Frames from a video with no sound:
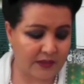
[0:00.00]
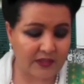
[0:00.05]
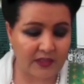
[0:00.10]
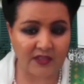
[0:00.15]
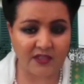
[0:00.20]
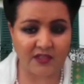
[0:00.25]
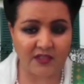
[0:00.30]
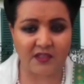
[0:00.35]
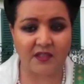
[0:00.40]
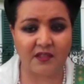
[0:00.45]

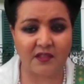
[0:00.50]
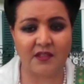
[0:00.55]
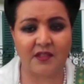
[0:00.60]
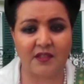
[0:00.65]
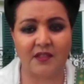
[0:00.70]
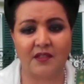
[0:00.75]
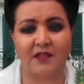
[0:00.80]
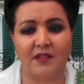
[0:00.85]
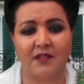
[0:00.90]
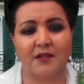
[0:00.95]
trust in
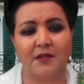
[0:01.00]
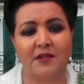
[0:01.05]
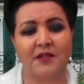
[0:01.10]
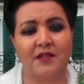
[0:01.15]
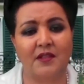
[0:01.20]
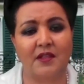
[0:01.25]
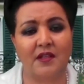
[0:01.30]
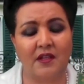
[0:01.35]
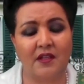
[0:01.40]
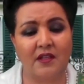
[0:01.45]
the
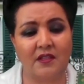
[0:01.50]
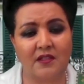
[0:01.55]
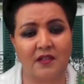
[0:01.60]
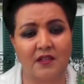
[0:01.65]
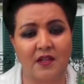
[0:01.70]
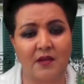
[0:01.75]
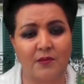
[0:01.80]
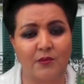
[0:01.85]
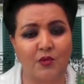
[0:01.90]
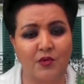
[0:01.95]

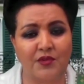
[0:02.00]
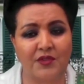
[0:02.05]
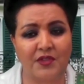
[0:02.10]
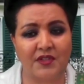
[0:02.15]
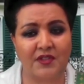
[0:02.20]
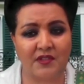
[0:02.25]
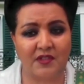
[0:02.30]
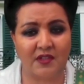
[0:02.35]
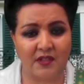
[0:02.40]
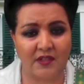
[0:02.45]
electoral board,
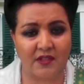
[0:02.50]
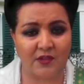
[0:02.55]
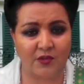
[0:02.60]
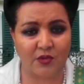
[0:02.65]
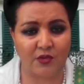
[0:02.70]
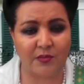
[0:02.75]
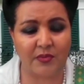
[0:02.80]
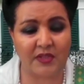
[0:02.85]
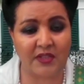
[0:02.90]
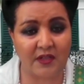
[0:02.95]
in the
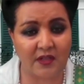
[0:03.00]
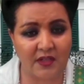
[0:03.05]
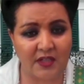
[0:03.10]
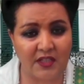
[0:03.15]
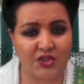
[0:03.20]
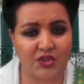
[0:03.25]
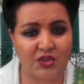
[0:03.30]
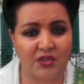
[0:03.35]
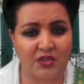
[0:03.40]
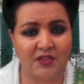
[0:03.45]
Ethiopian
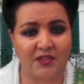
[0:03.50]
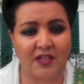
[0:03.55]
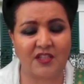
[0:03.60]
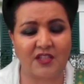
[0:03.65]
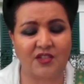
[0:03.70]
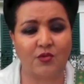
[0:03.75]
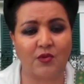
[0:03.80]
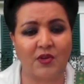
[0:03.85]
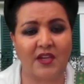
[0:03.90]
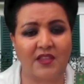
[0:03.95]
election.
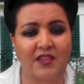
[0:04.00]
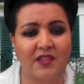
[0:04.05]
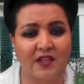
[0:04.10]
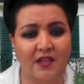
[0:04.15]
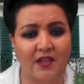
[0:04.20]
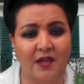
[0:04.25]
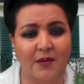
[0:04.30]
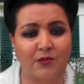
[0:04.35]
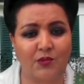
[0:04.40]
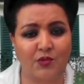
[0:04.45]
That's why
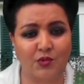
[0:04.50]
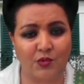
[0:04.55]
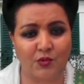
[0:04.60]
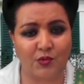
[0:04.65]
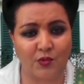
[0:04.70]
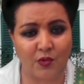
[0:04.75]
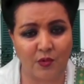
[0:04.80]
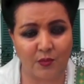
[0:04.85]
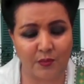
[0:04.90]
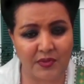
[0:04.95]
they come
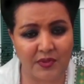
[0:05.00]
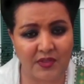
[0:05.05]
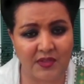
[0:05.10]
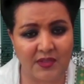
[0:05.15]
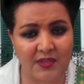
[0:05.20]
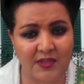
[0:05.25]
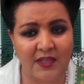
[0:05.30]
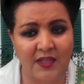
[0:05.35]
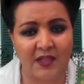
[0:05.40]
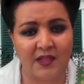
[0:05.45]
to
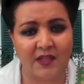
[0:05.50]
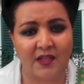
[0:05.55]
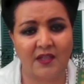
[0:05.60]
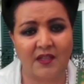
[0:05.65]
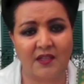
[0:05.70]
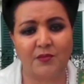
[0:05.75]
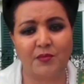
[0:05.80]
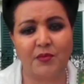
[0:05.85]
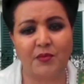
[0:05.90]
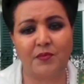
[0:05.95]
compete.
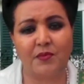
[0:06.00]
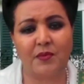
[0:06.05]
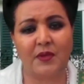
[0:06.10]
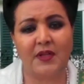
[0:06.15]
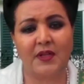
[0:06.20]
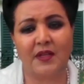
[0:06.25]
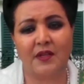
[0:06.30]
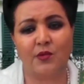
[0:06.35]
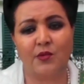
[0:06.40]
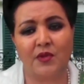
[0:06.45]
And
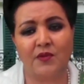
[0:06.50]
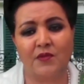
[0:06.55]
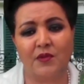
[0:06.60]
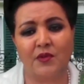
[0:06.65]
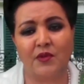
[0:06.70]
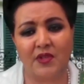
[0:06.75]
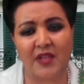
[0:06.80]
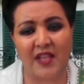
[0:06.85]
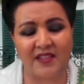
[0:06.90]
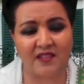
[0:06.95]
people,
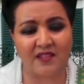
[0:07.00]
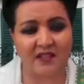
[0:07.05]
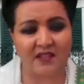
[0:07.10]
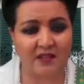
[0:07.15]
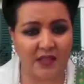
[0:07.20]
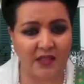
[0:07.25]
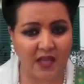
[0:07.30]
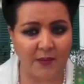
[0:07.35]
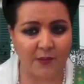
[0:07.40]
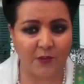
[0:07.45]
even at
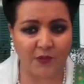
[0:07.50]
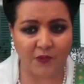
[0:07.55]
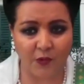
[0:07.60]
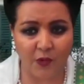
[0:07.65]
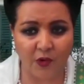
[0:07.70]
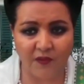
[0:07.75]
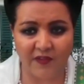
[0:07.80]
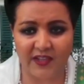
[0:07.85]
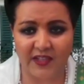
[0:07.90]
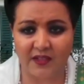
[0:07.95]
this time of
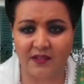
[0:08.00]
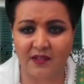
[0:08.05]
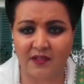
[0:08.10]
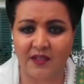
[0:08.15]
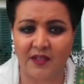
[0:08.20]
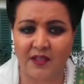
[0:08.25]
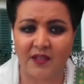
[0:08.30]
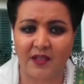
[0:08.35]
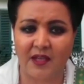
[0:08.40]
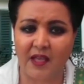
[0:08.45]
COVID,
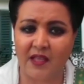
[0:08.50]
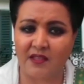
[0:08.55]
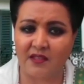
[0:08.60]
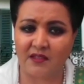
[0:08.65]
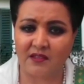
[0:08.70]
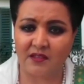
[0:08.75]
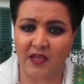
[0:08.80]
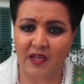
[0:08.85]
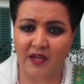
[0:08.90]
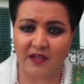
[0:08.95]
at
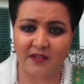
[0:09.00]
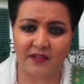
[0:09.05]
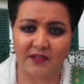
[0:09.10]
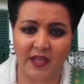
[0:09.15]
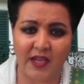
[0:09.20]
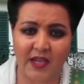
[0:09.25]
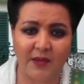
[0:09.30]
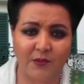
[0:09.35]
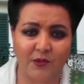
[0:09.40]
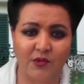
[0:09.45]
this hard
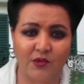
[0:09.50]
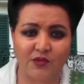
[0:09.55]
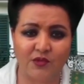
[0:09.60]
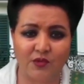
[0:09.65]
time,